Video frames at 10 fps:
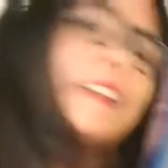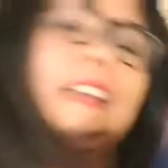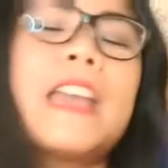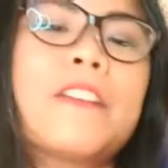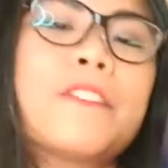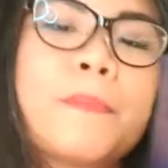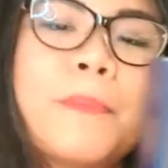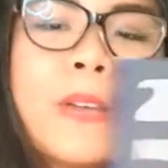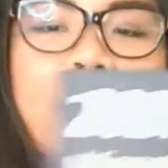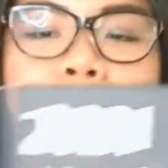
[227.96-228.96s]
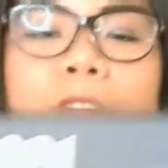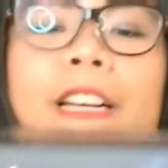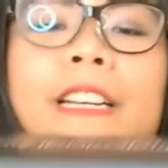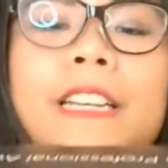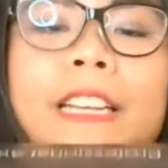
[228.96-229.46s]
MVP
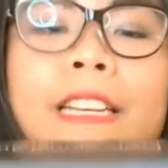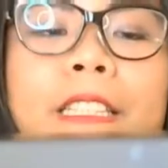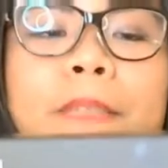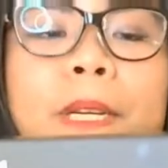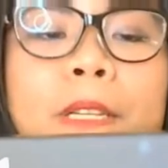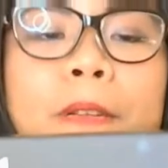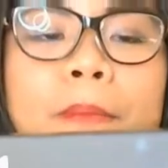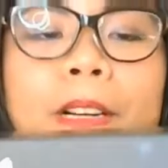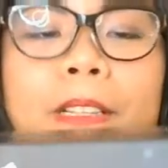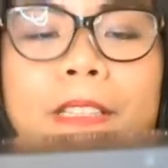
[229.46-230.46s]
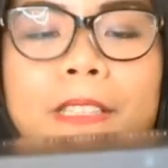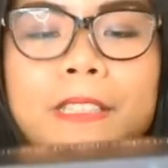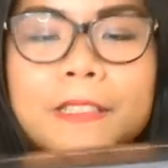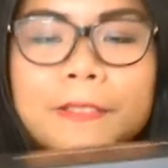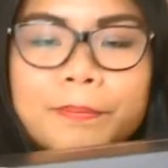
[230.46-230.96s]
award in a special
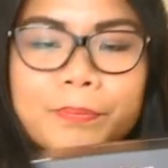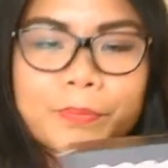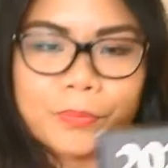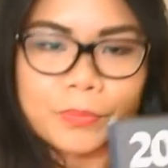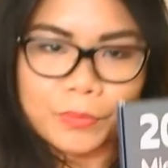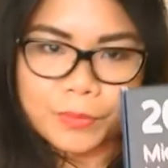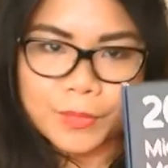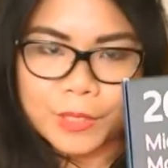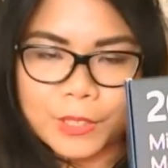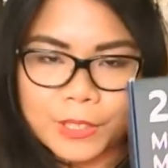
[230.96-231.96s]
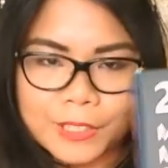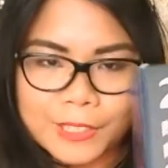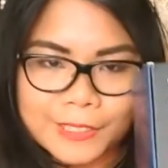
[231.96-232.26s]
box. Look.